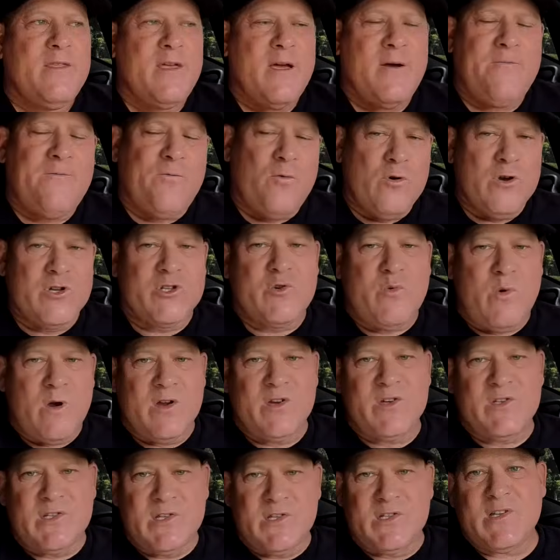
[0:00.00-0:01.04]
that Foursquare
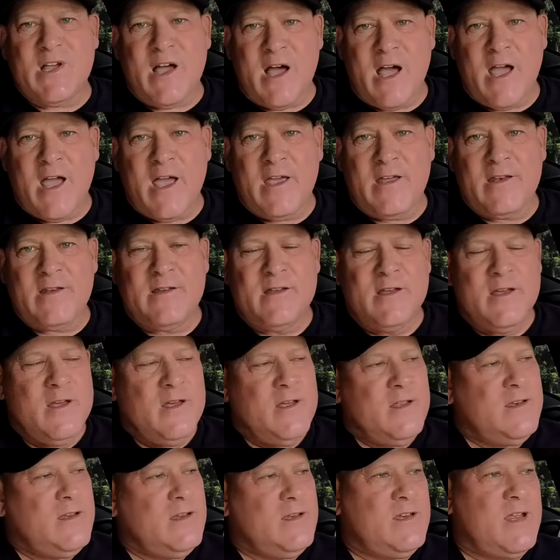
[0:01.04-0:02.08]
is designed
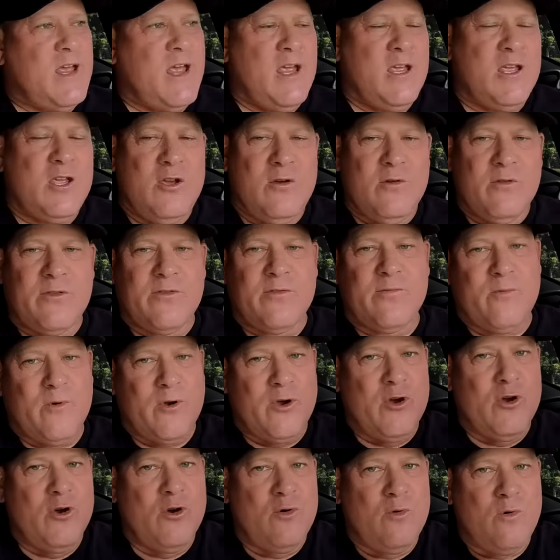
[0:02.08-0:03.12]
to take you
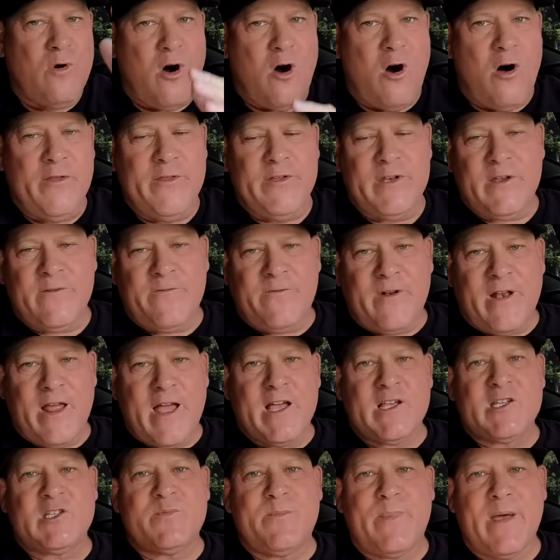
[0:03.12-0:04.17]
through all the different
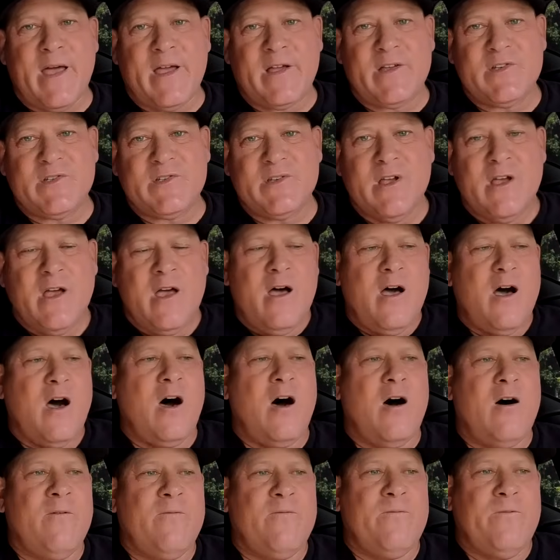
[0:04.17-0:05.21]
aspects
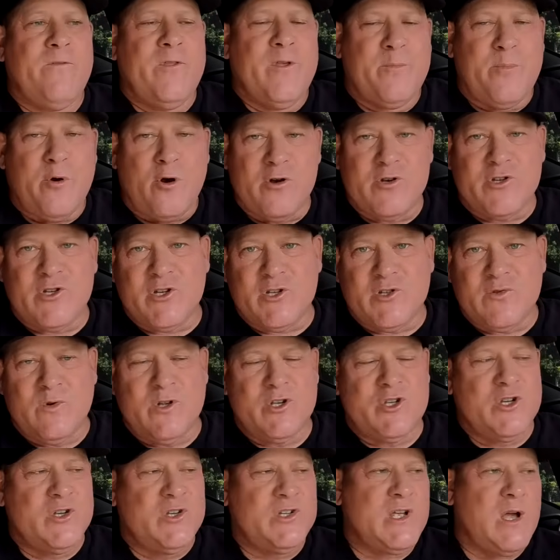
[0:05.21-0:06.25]
of the purchase,
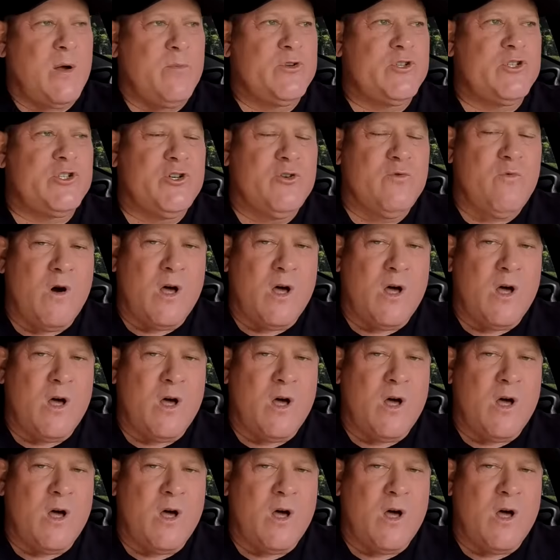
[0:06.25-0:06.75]
which is how much do you